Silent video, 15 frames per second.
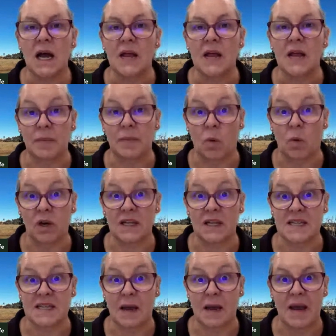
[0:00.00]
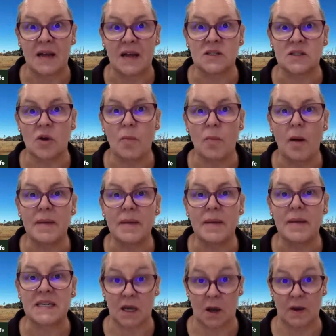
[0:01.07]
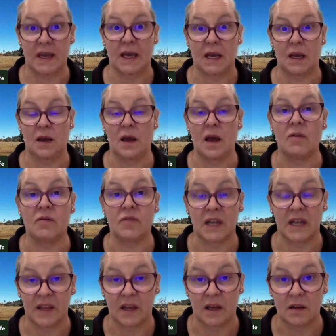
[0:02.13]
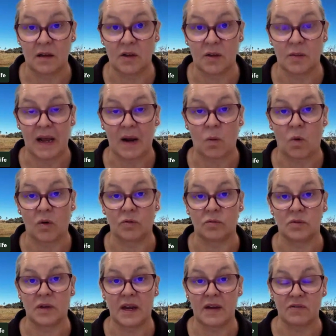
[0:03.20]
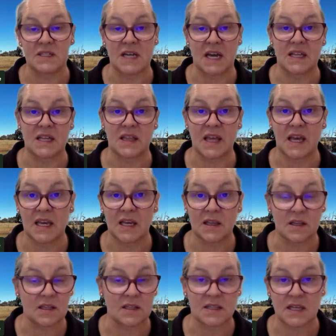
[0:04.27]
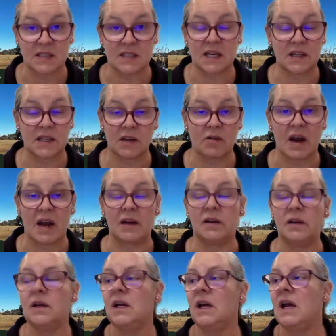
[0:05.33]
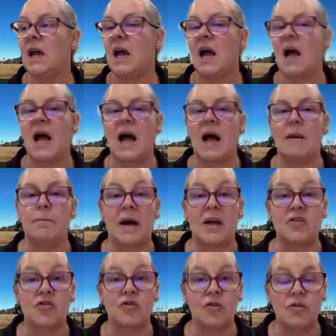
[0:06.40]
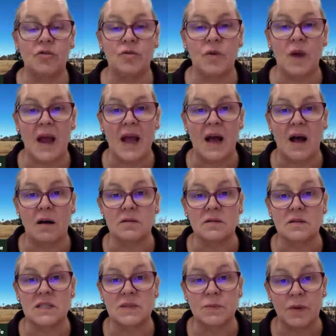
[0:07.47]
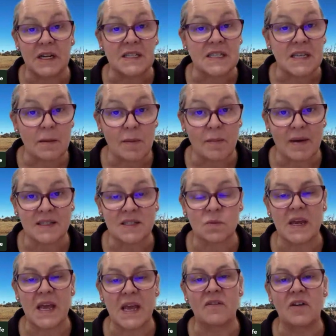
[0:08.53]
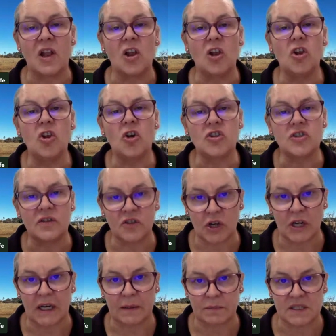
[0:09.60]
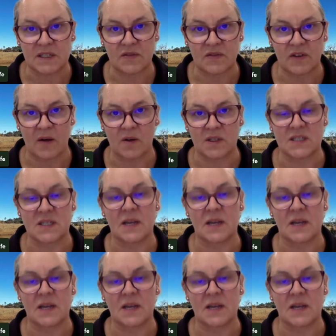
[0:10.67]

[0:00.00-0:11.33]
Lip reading: the black wattle has come out. So my bees are going hell for leather on the black wattle every day that the sun's out, they're out. But through our spring and summer months, we have a lot of eucalyptus flowers,